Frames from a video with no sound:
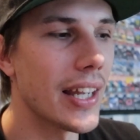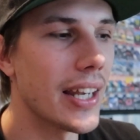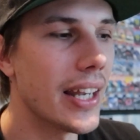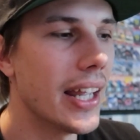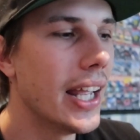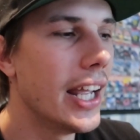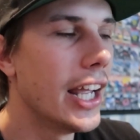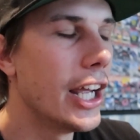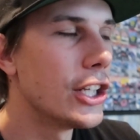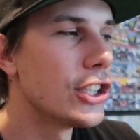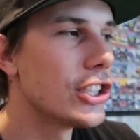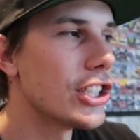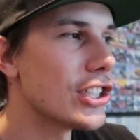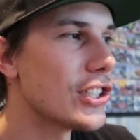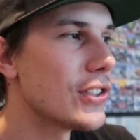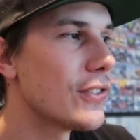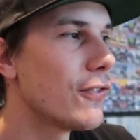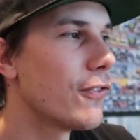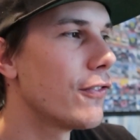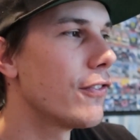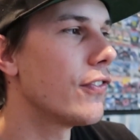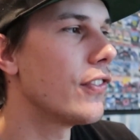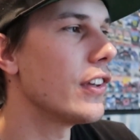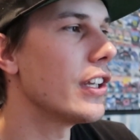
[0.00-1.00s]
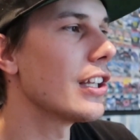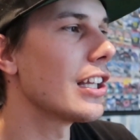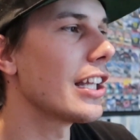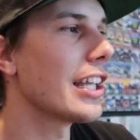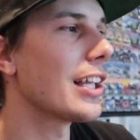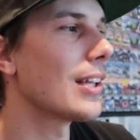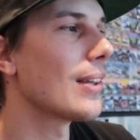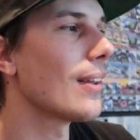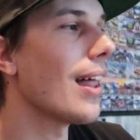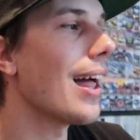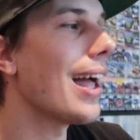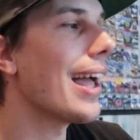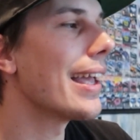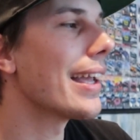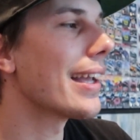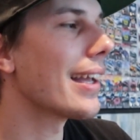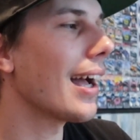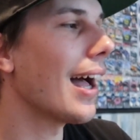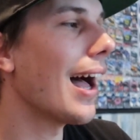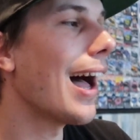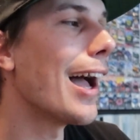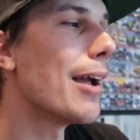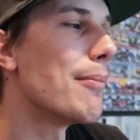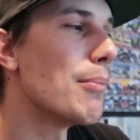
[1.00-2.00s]
then just feeling like
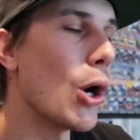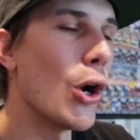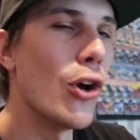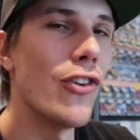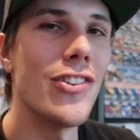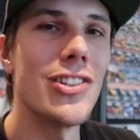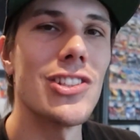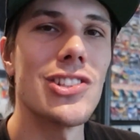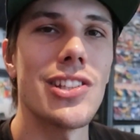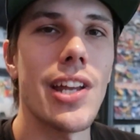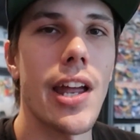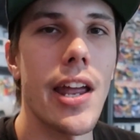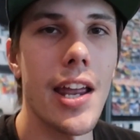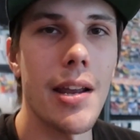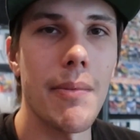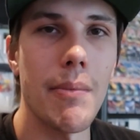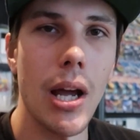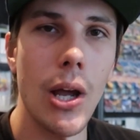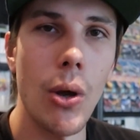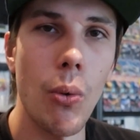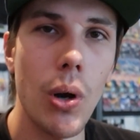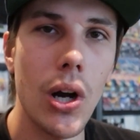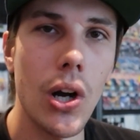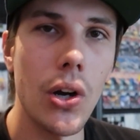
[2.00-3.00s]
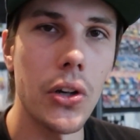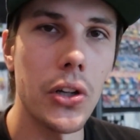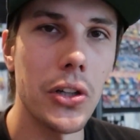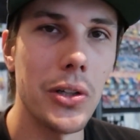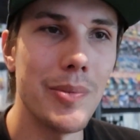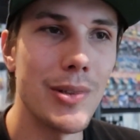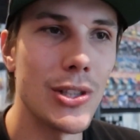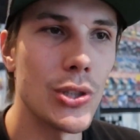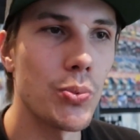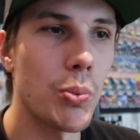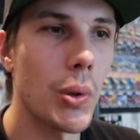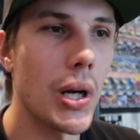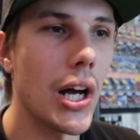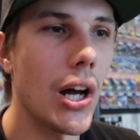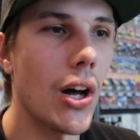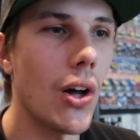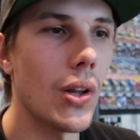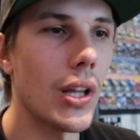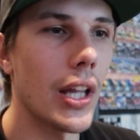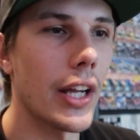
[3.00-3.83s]
I'm overstaying my welcome as well.